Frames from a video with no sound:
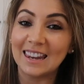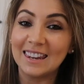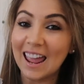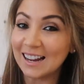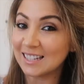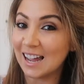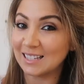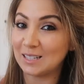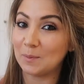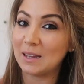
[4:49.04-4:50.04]
Next
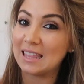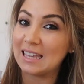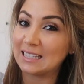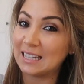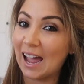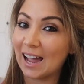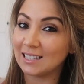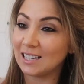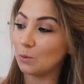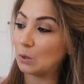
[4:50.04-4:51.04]
has to be this
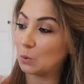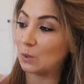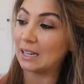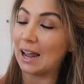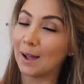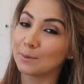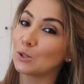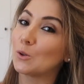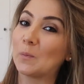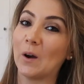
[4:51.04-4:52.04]
CADDY, which was an
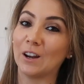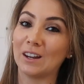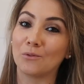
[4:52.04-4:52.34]
absolute bargain